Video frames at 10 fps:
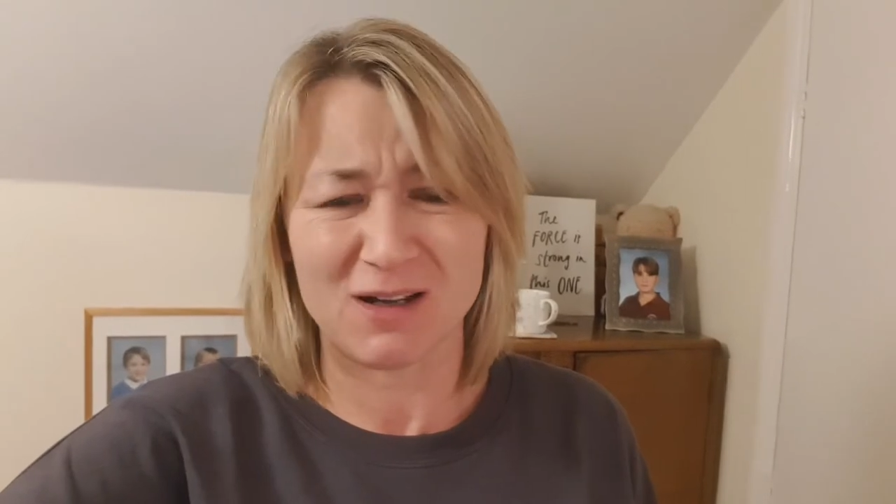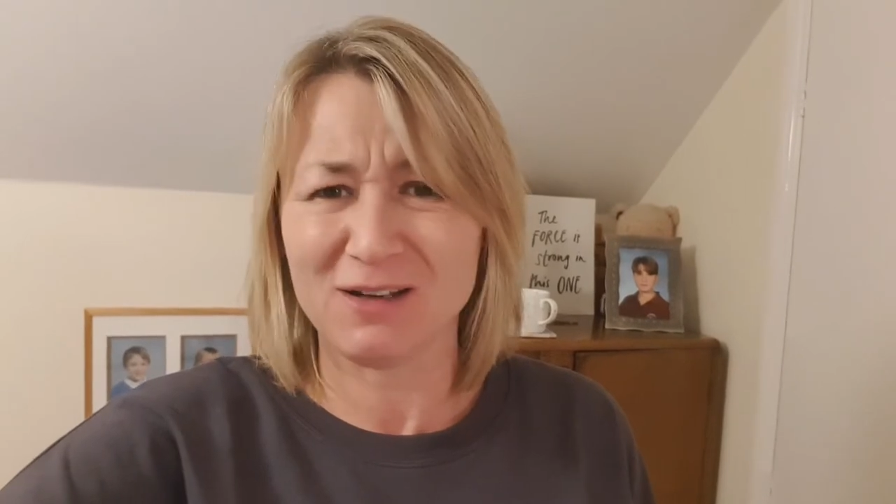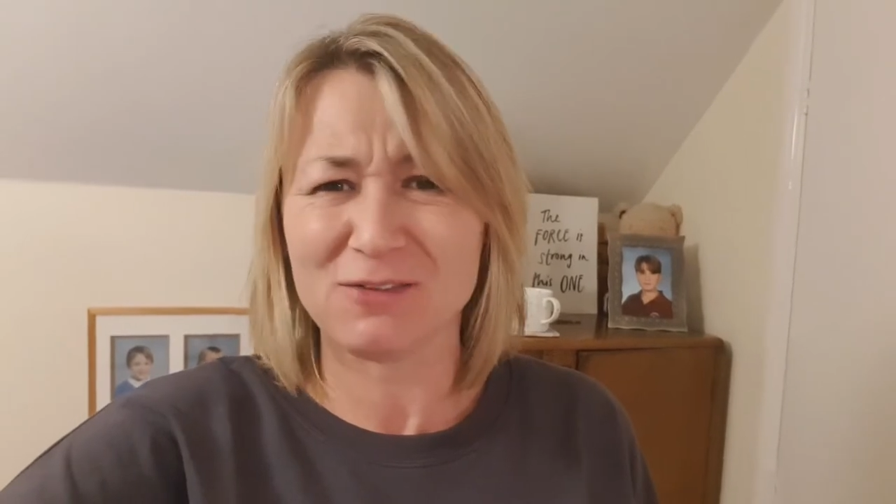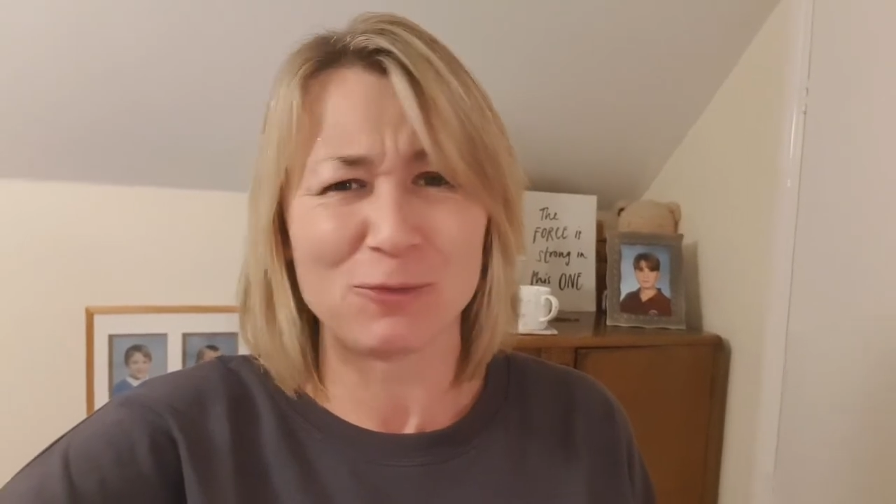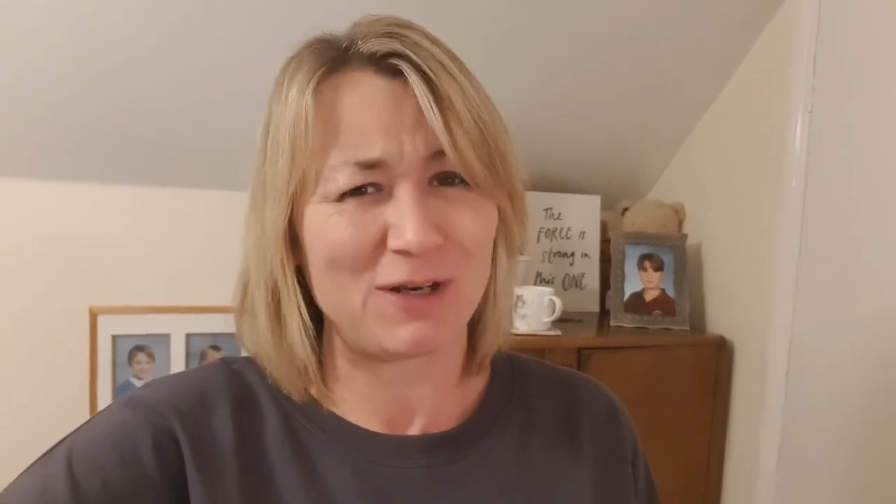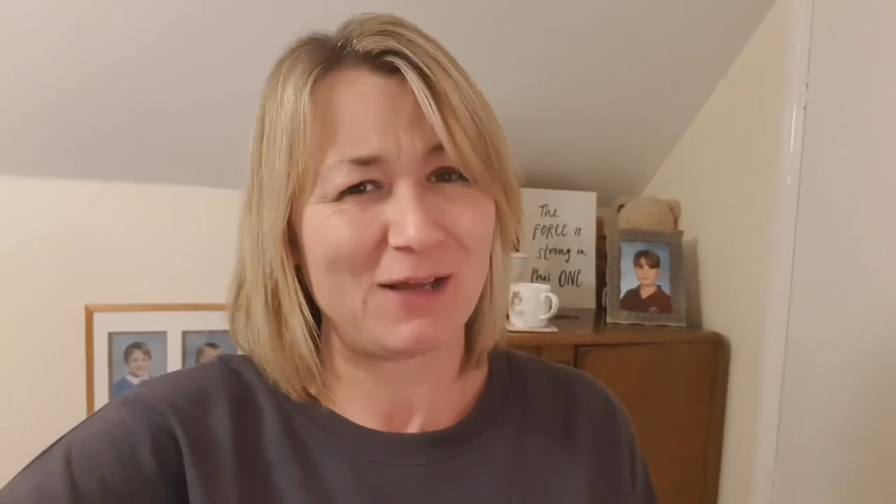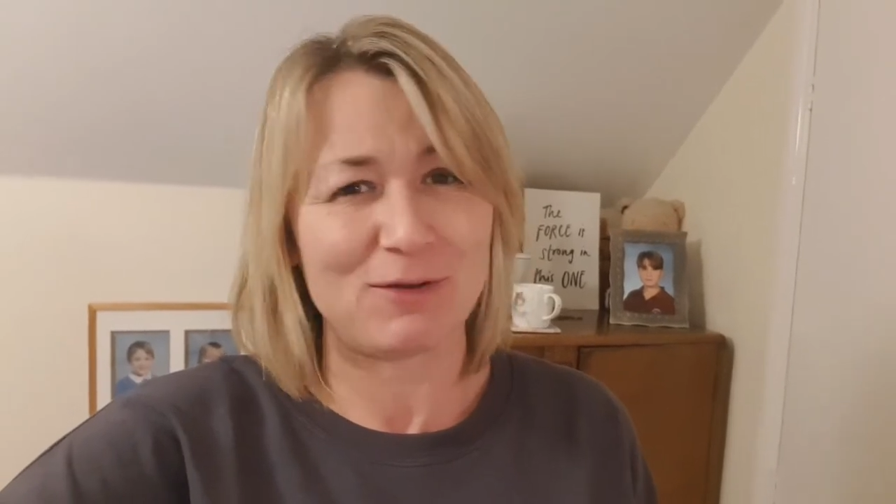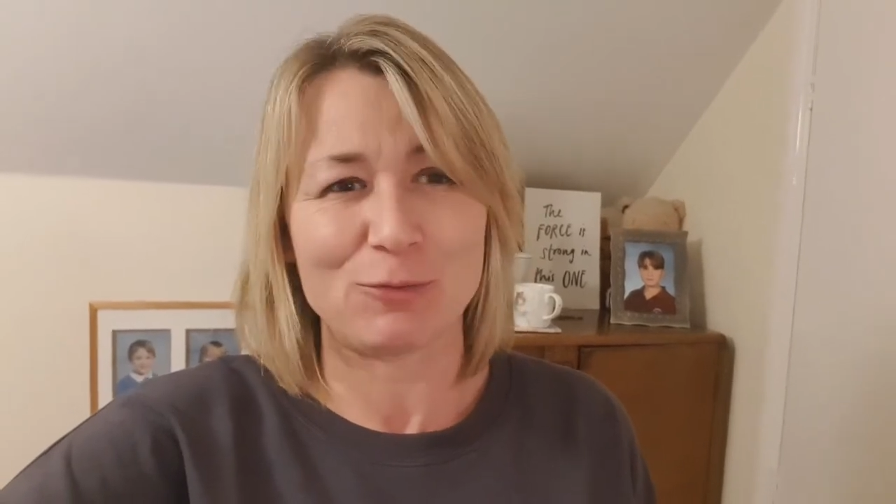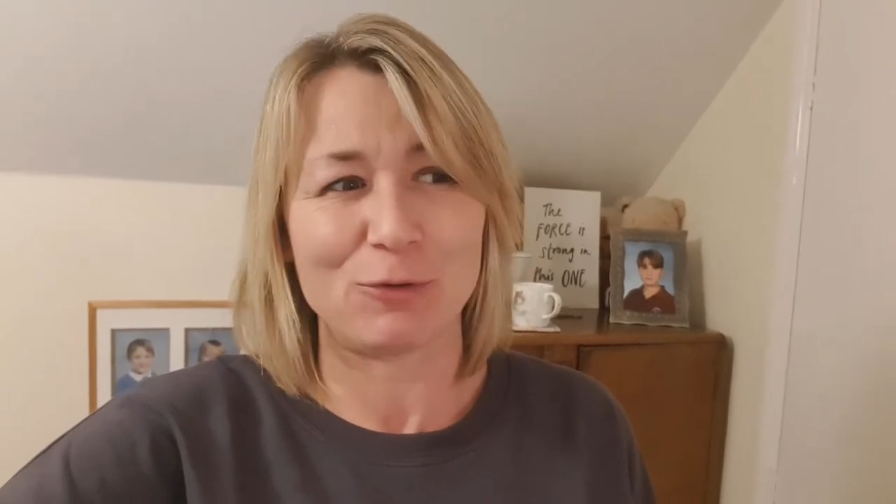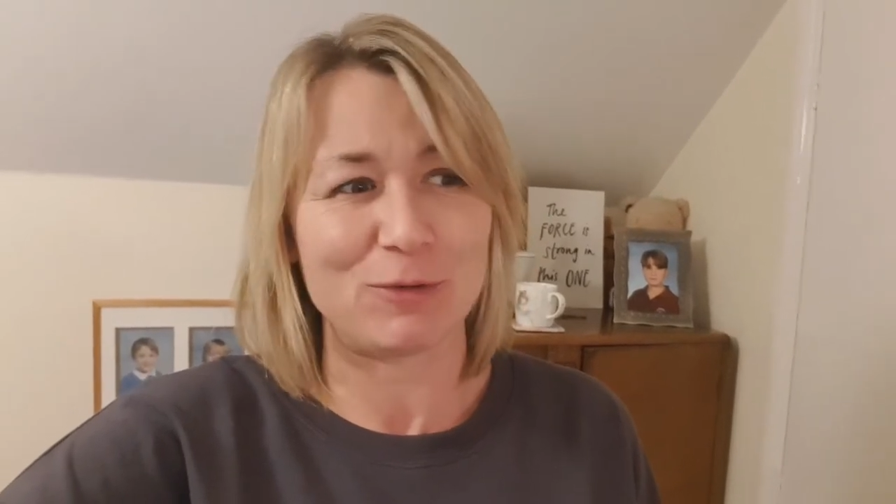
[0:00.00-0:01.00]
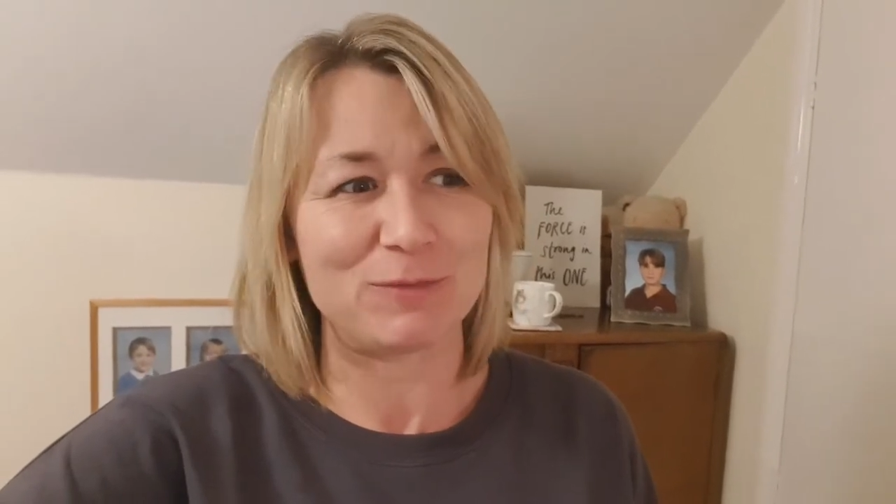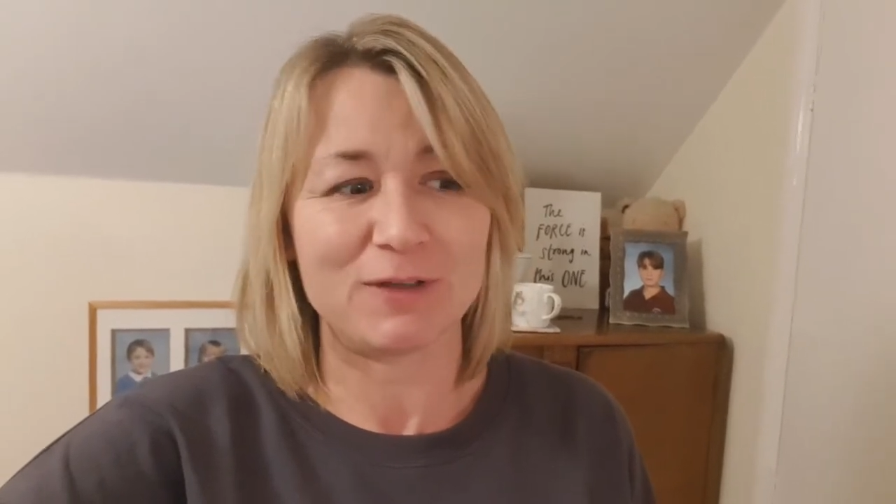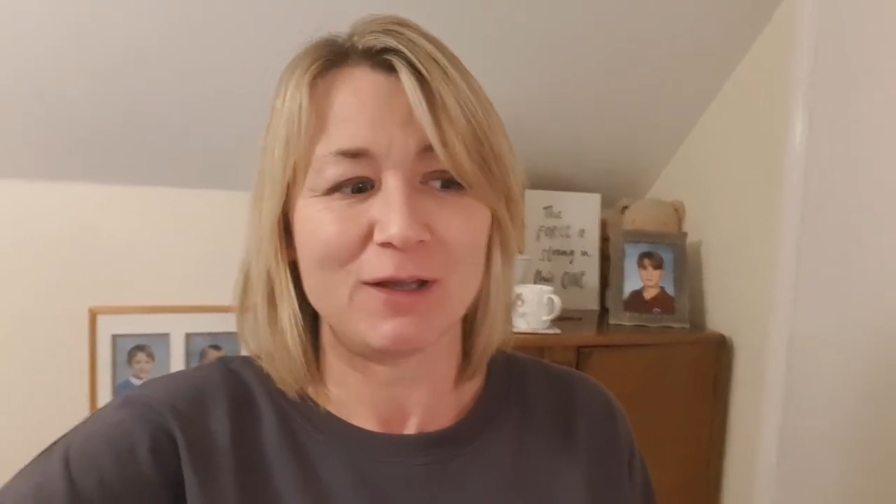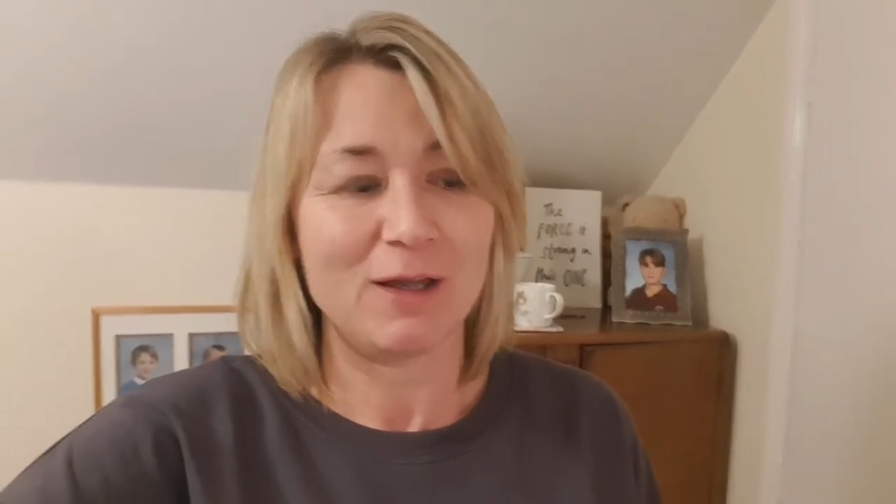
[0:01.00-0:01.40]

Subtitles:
I don't think we're going to have any problems.